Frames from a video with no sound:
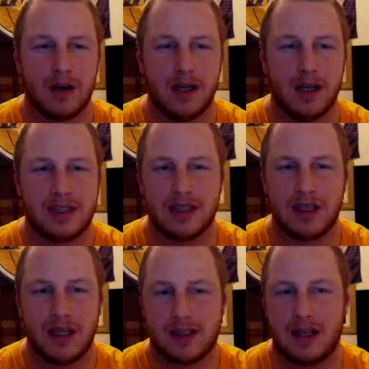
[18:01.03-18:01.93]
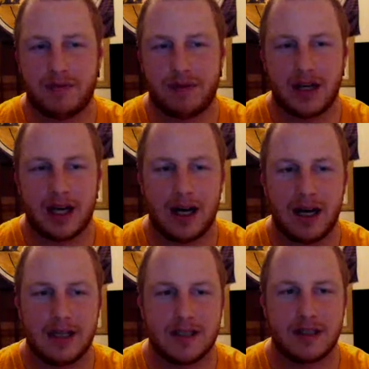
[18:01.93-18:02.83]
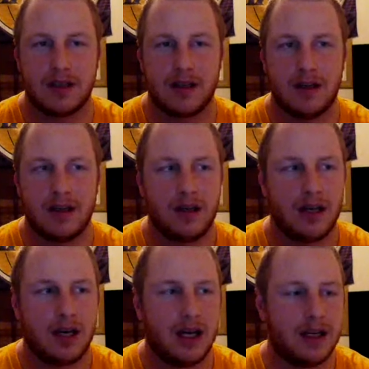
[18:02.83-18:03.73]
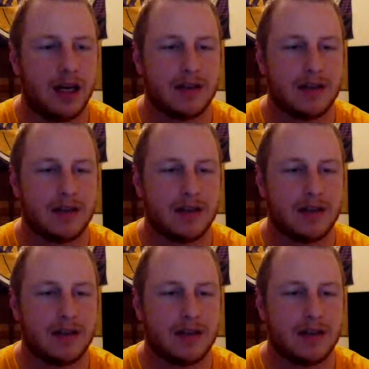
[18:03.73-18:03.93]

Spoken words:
He can stay in front of guys, and yeah,